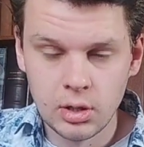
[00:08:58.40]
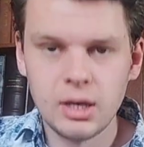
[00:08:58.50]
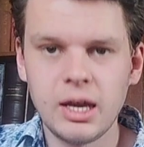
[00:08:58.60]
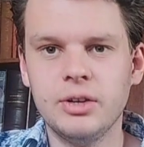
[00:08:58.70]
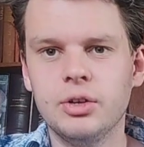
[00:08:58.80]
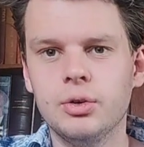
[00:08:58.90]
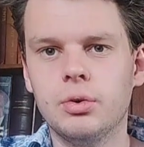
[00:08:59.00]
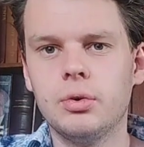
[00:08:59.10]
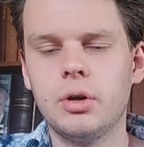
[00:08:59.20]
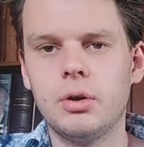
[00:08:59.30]
And
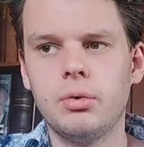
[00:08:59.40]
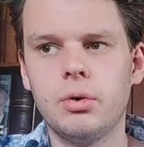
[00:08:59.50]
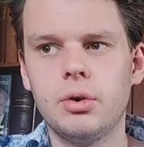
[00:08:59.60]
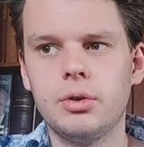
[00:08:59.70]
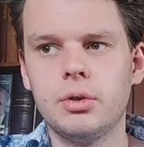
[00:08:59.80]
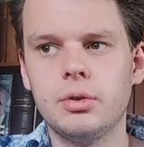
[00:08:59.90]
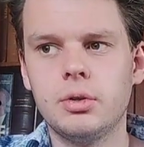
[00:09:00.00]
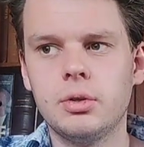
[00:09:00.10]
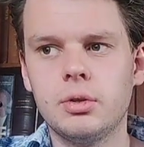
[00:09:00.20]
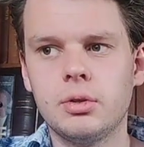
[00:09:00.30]
you,
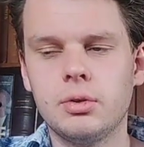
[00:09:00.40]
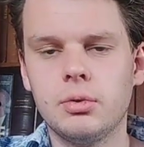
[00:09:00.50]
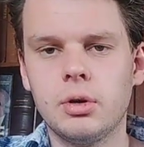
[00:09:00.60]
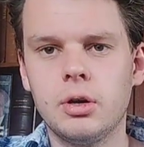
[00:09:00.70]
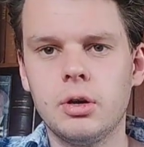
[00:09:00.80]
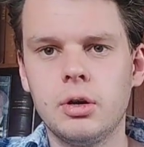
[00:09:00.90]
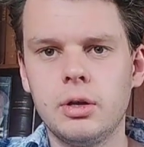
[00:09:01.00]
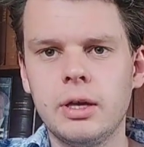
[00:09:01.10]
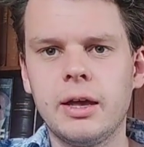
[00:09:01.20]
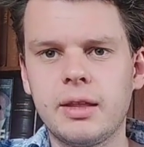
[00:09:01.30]

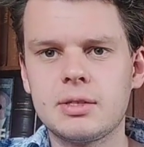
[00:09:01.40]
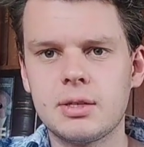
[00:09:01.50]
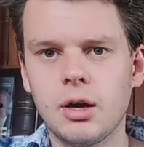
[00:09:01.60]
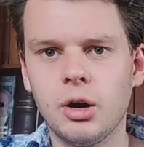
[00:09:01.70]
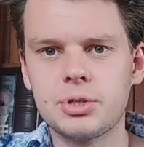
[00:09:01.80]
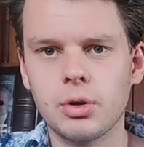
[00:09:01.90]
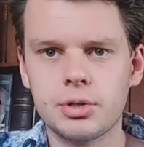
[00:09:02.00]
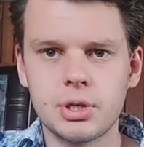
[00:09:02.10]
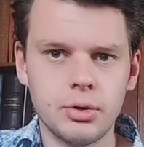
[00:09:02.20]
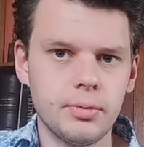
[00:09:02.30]
that's the upstroke.
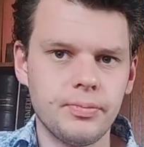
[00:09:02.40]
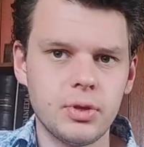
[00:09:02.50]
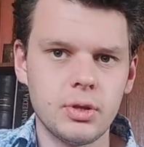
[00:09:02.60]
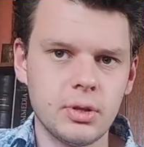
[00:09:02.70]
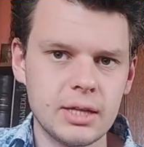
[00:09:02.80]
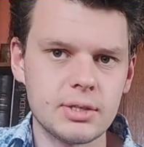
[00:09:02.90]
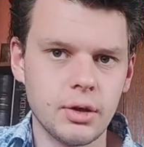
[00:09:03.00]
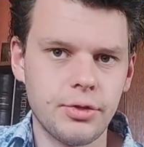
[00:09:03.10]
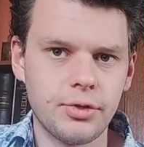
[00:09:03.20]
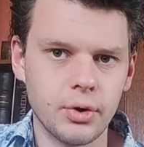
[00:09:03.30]
So that's
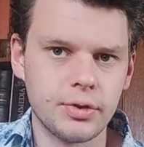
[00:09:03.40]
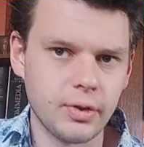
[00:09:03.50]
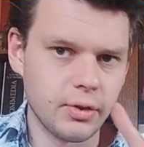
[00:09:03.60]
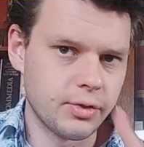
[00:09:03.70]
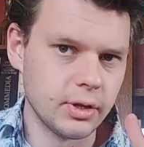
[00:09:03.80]
the third thing